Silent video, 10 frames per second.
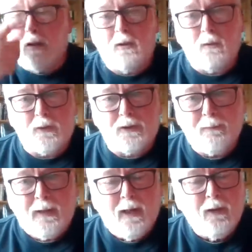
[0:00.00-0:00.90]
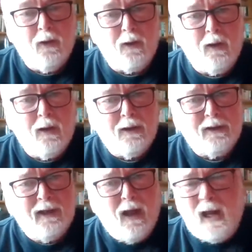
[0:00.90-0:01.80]
closed. Now,
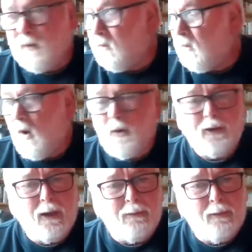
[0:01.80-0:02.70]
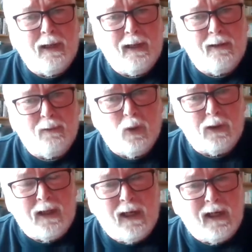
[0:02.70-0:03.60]
I don't know how they're,
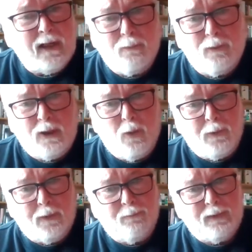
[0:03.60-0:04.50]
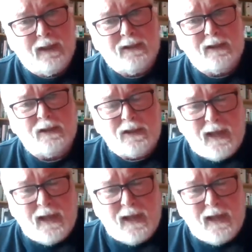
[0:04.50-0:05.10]
any of them reopen. It's